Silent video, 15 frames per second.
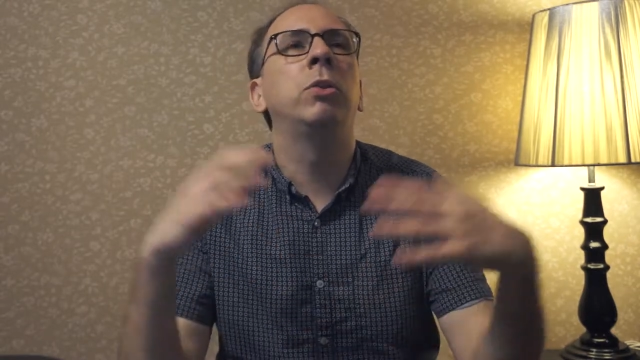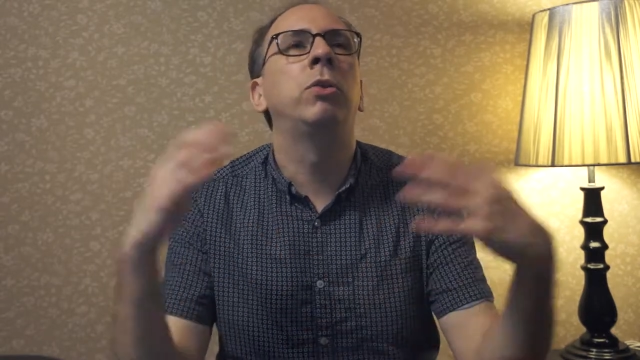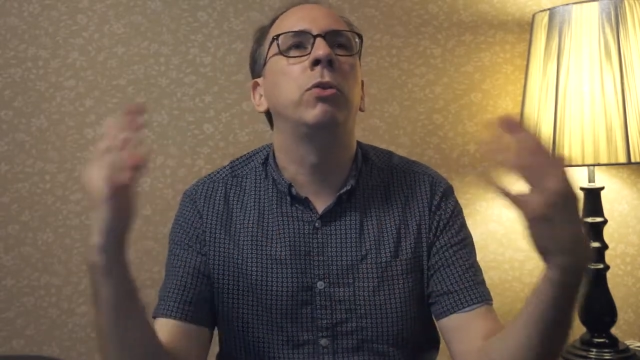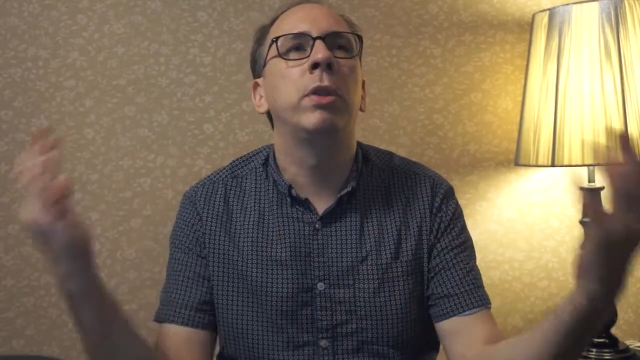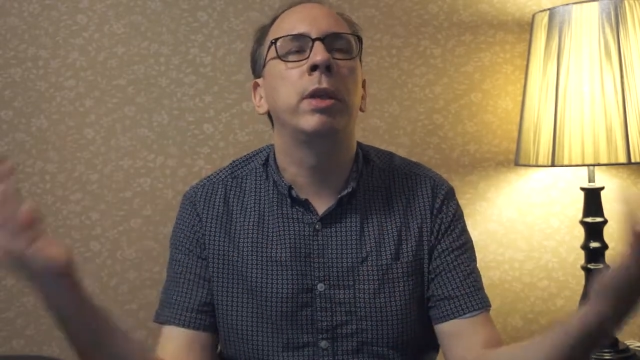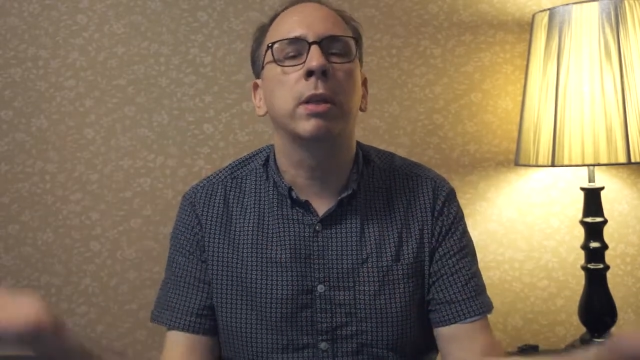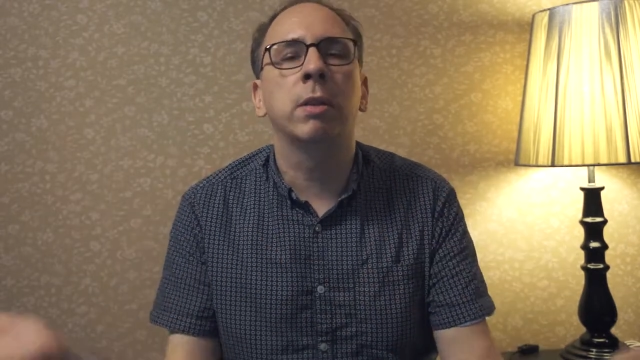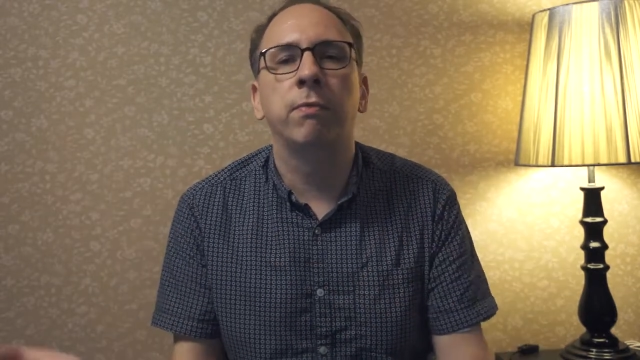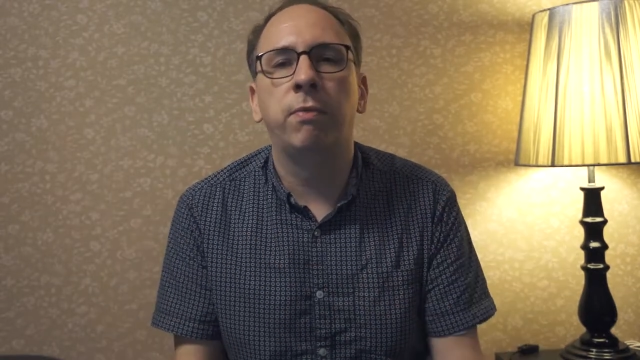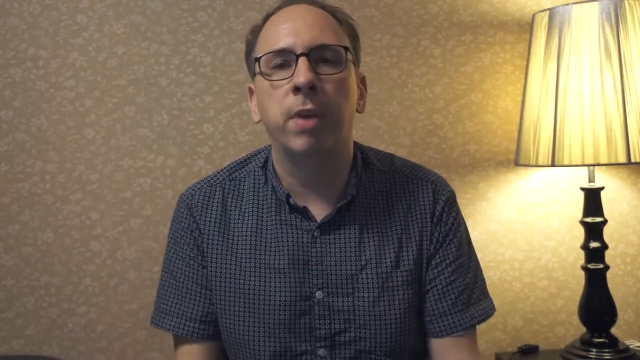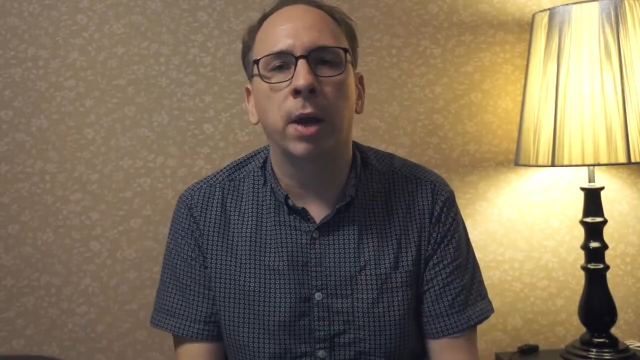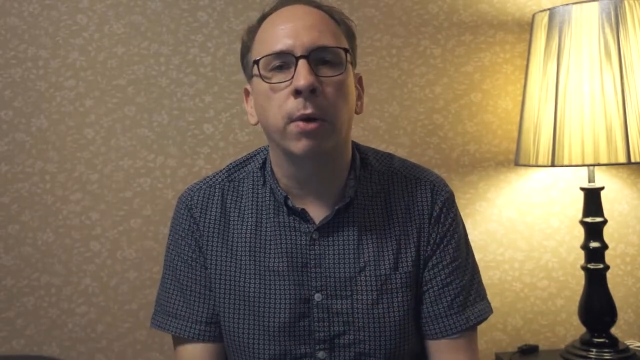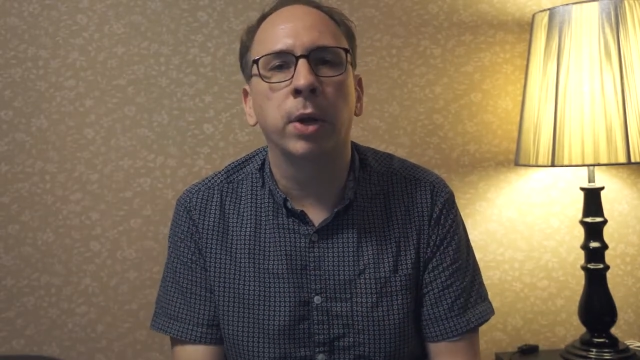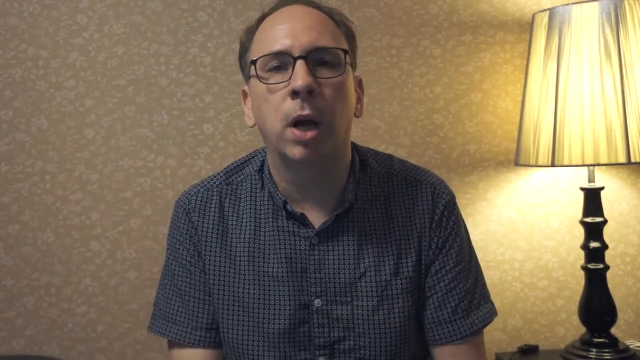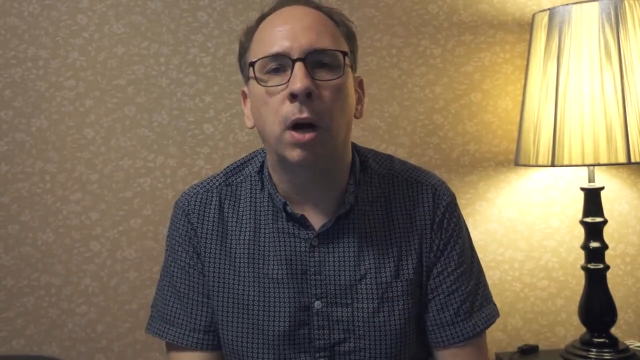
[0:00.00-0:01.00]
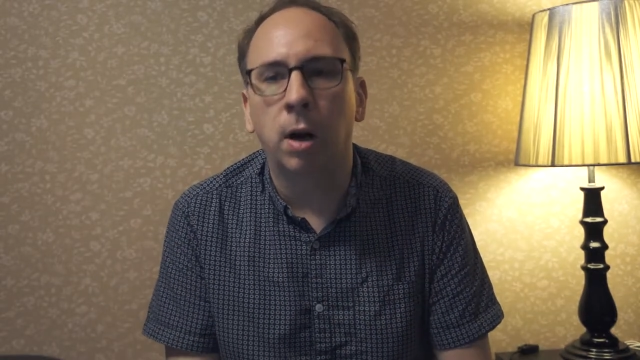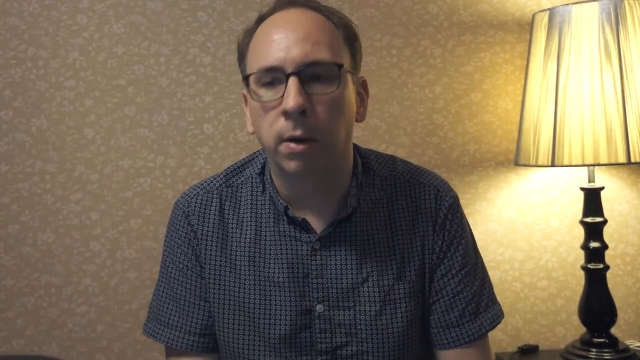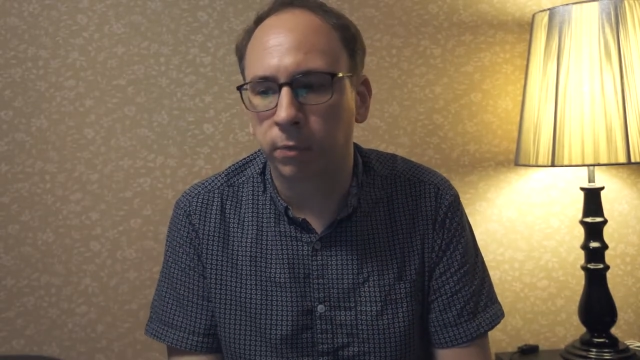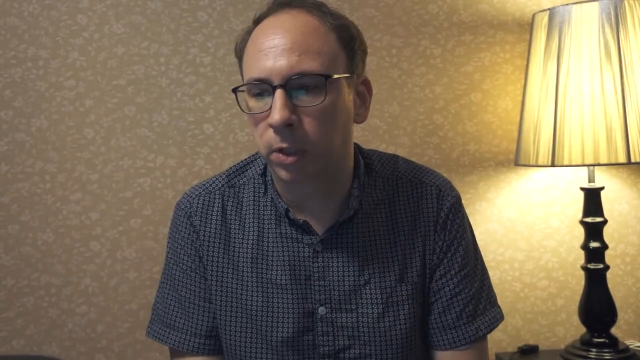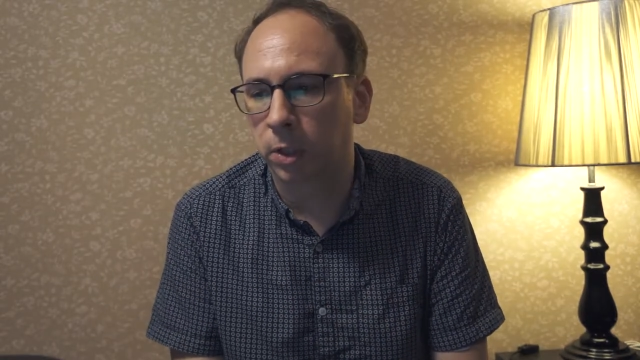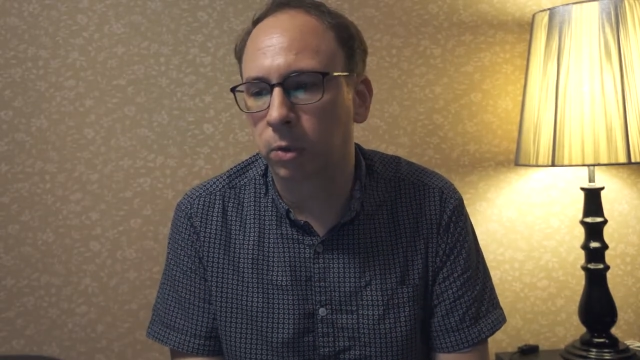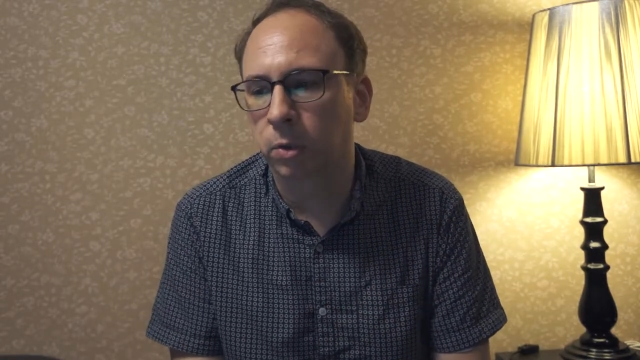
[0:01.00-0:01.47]
do this very
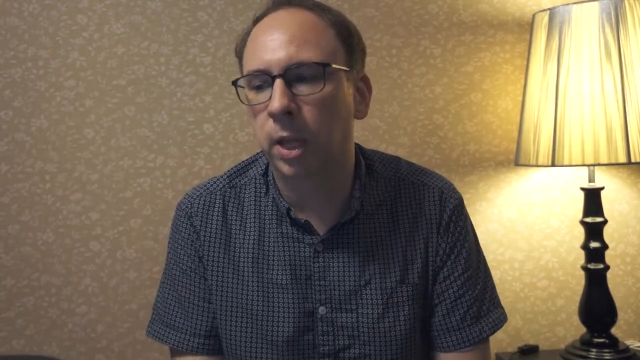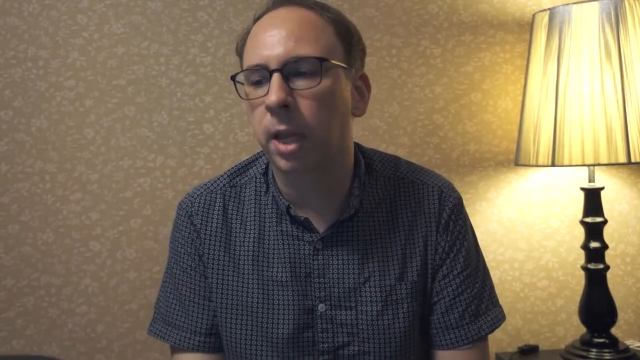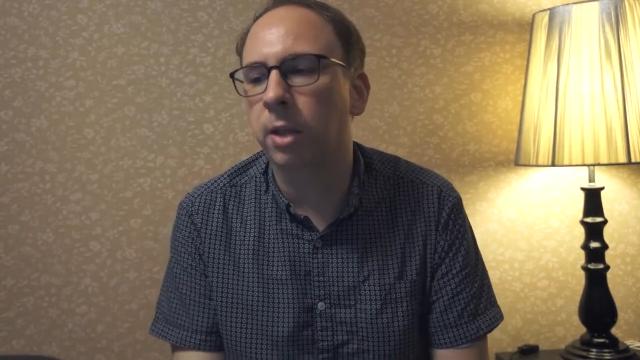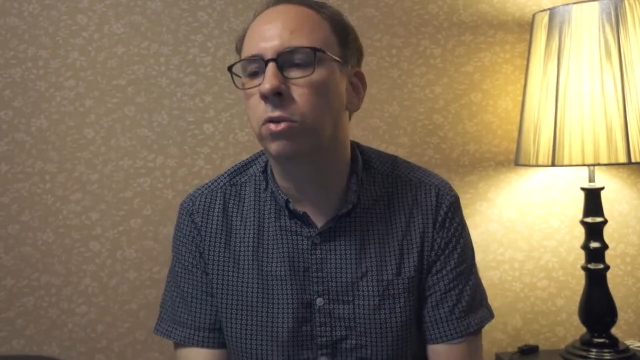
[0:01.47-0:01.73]
often, okay?